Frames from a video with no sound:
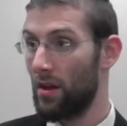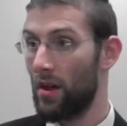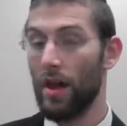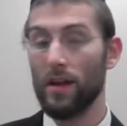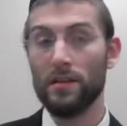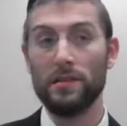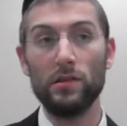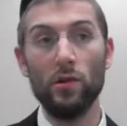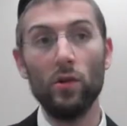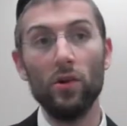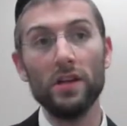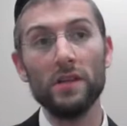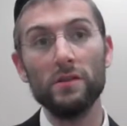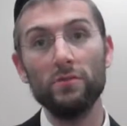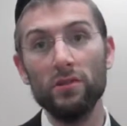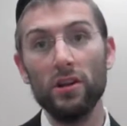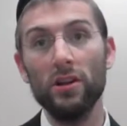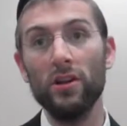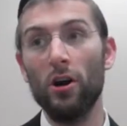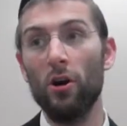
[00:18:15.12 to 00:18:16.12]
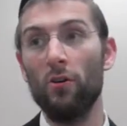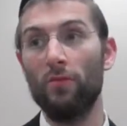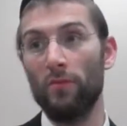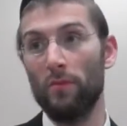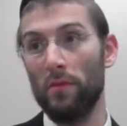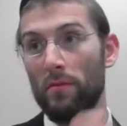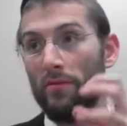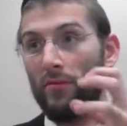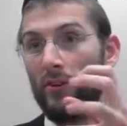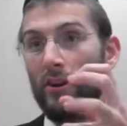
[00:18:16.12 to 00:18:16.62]
As long as we know from
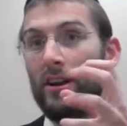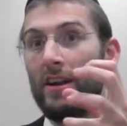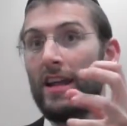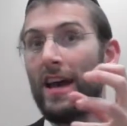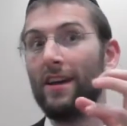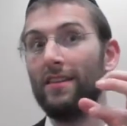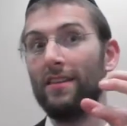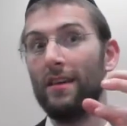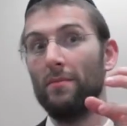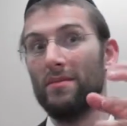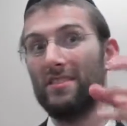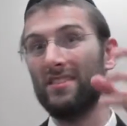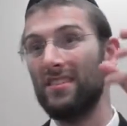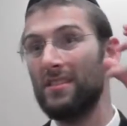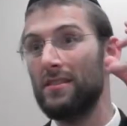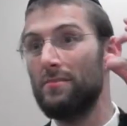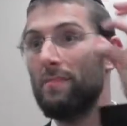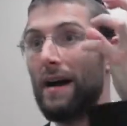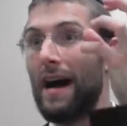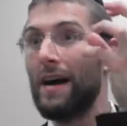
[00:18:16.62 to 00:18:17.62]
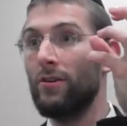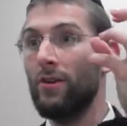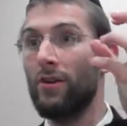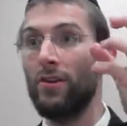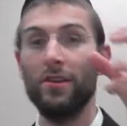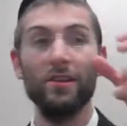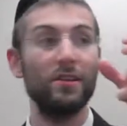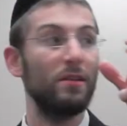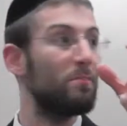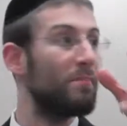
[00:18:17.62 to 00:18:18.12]
the before nechtam it's
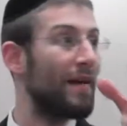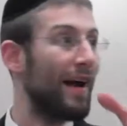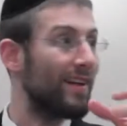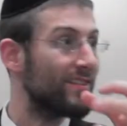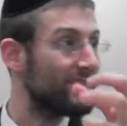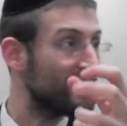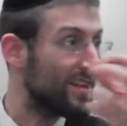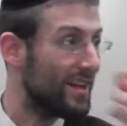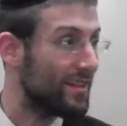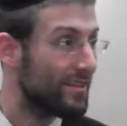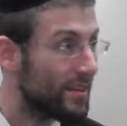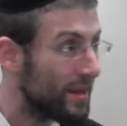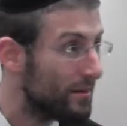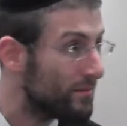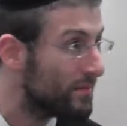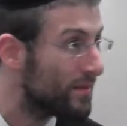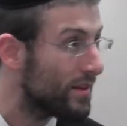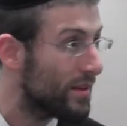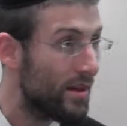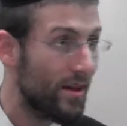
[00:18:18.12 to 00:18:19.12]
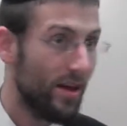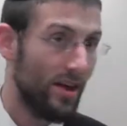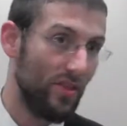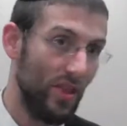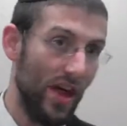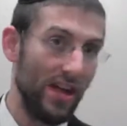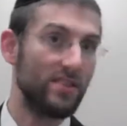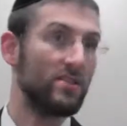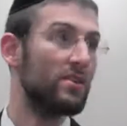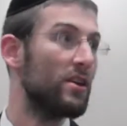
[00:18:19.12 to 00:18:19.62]
nizbarer that the Baal sent them,
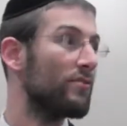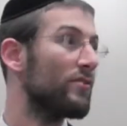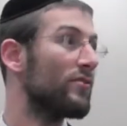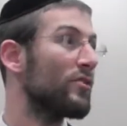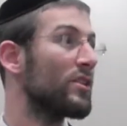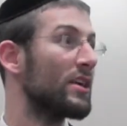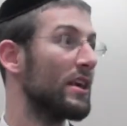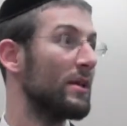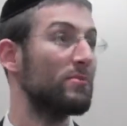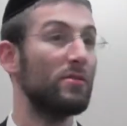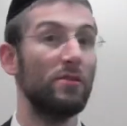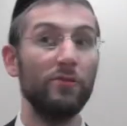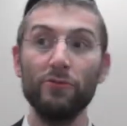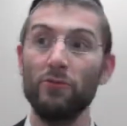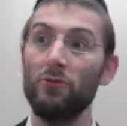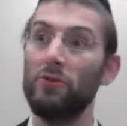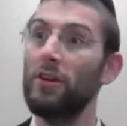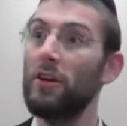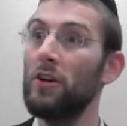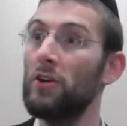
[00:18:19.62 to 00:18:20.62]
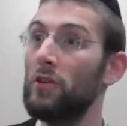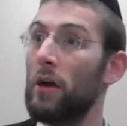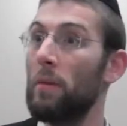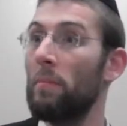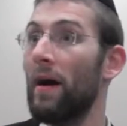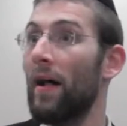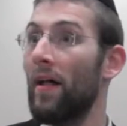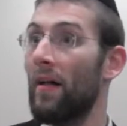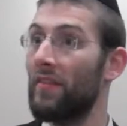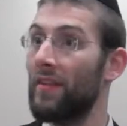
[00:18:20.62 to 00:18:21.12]
that's enough of the kiyum to refute the Ira
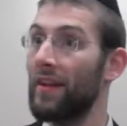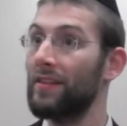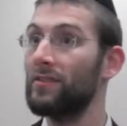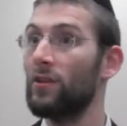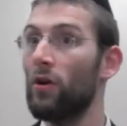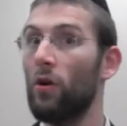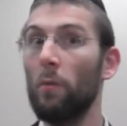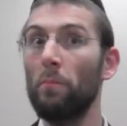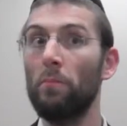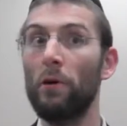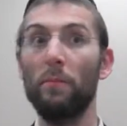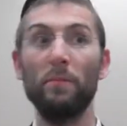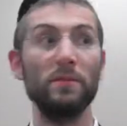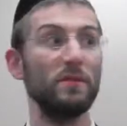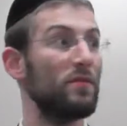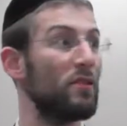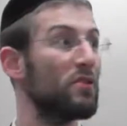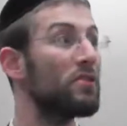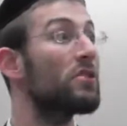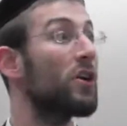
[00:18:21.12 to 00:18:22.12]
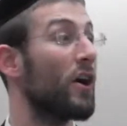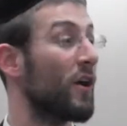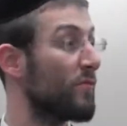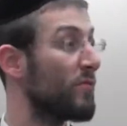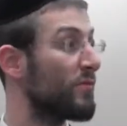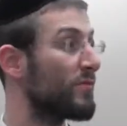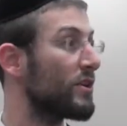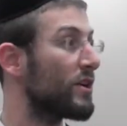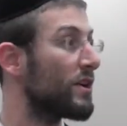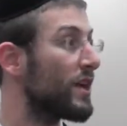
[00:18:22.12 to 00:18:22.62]
Baal, and that's the whole purpose of the Tukkan of
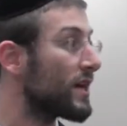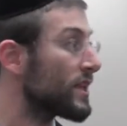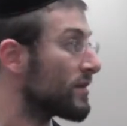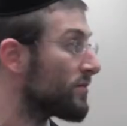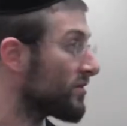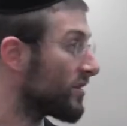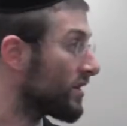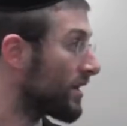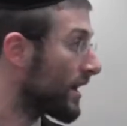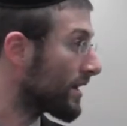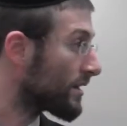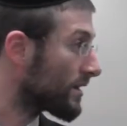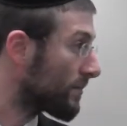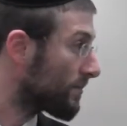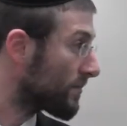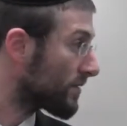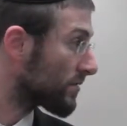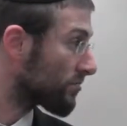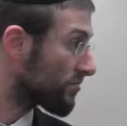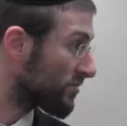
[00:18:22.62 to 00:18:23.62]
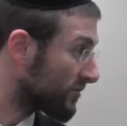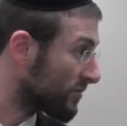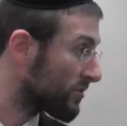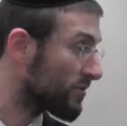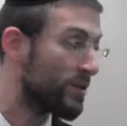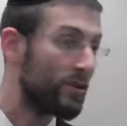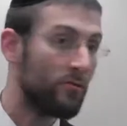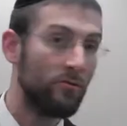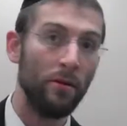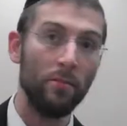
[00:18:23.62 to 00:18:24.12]
before nechtam, to refute
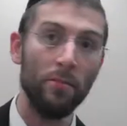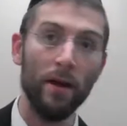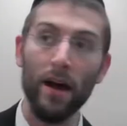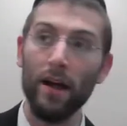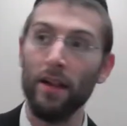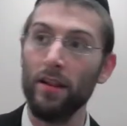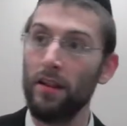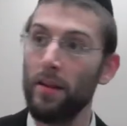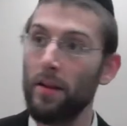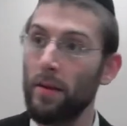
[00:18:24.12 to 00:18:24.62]
the Ira Baal.